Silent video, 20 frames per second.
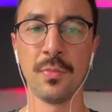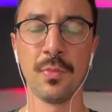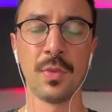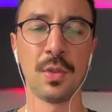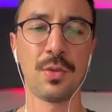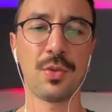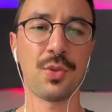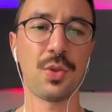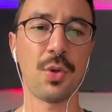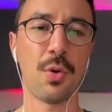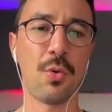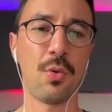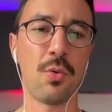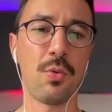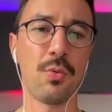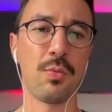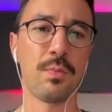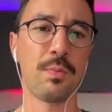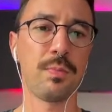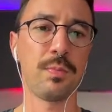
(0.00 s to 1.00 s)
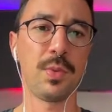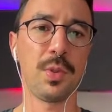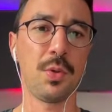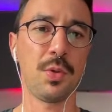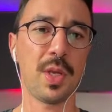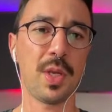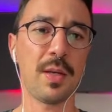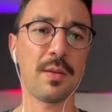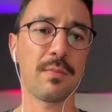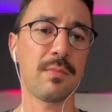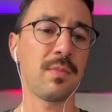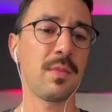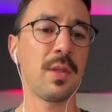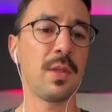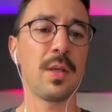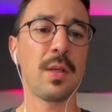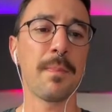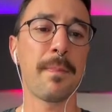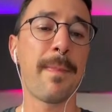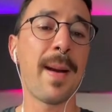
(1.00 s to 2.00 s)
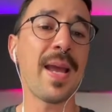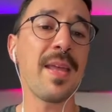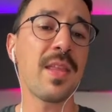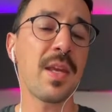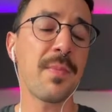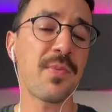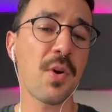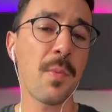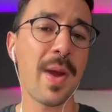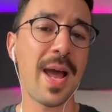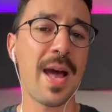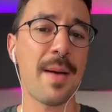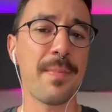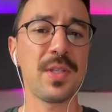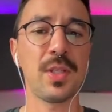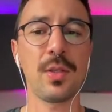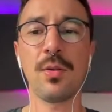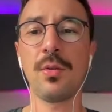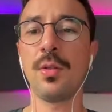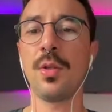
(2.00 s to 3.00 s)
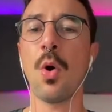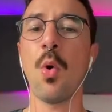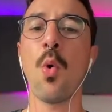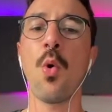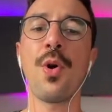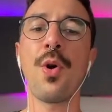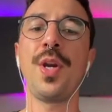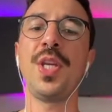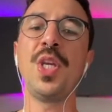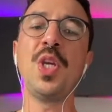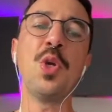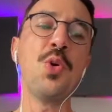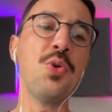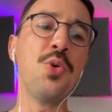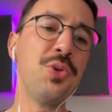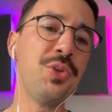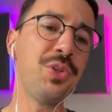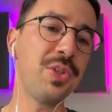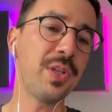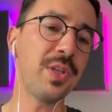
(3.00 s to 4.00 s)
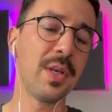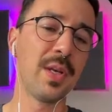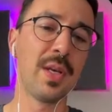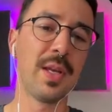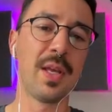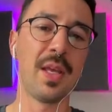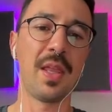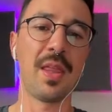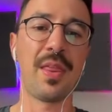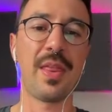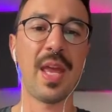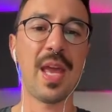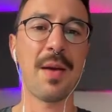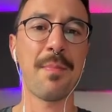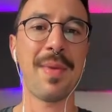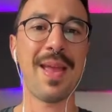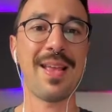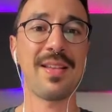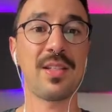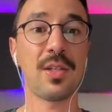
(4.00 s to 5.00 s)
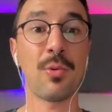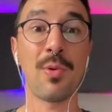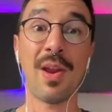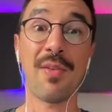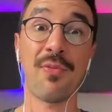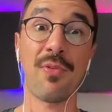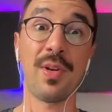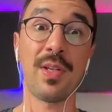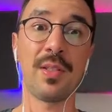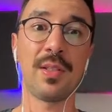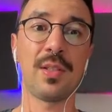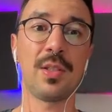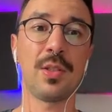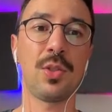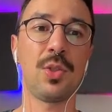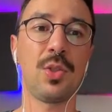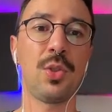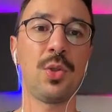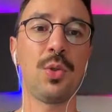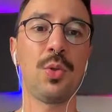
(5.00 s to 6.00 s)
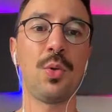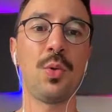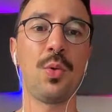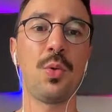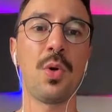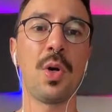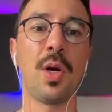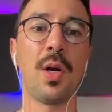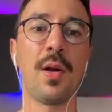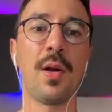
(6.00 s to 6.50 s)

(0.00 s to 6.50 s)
So you can buy them from Amazon or use them as a reference to